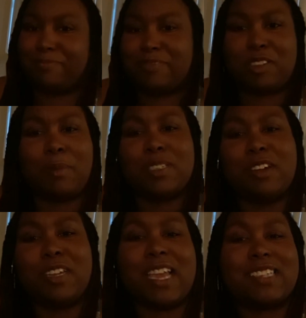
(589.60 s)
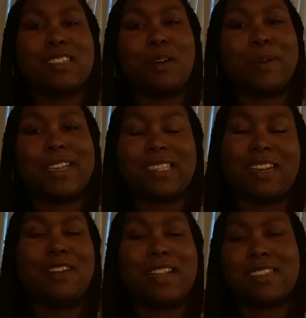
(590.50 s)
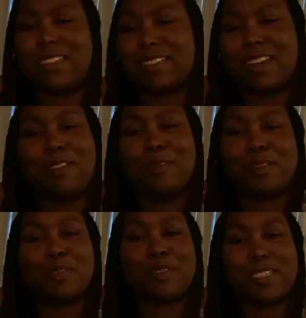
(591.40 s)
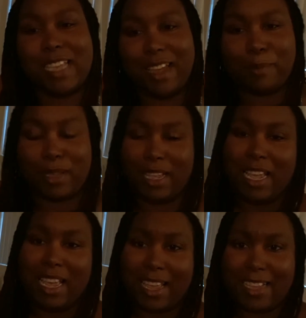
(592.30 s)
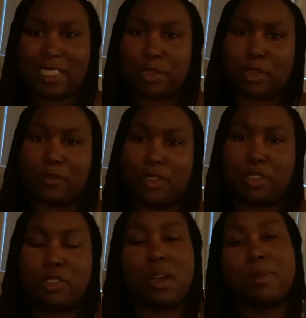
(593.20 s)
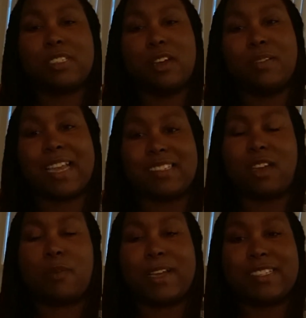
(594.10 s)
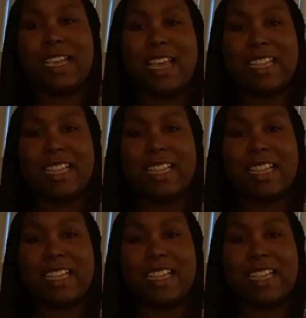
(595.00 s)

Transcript: Troubles don't last always. I know that's an old school saying, but it's the truth. Troubles don't last always.